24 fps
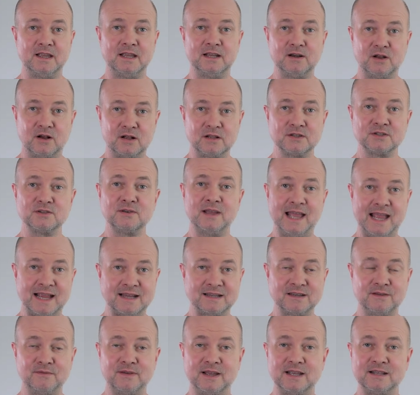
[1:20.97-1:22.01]
It also
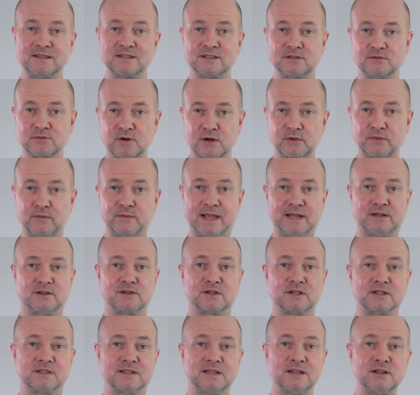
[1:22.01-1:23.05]
activates growth
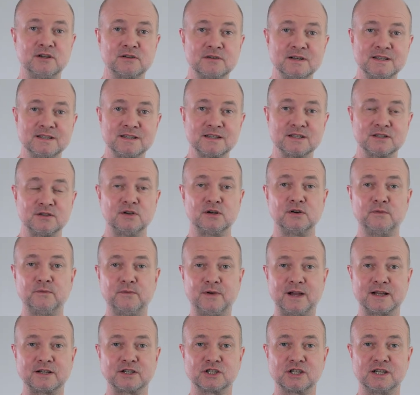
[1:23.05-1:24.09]
factors, increases nerve
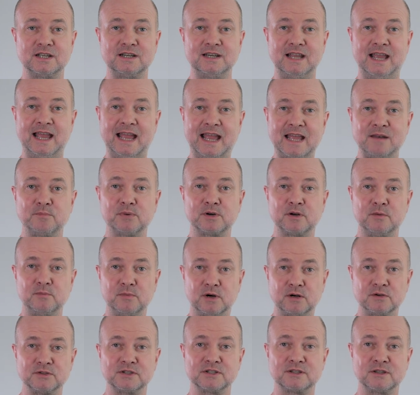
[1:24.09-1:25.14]
function, and
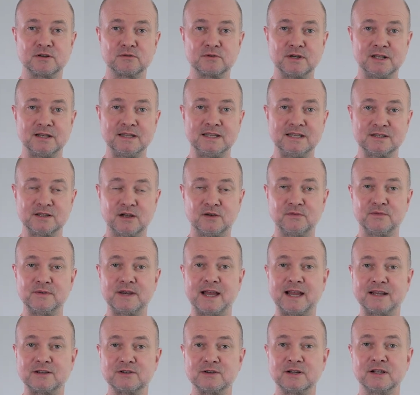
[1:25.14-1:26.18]
promotes the release of
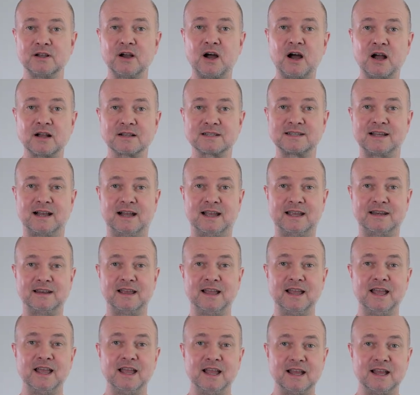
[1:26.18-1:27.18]
nitric oxide.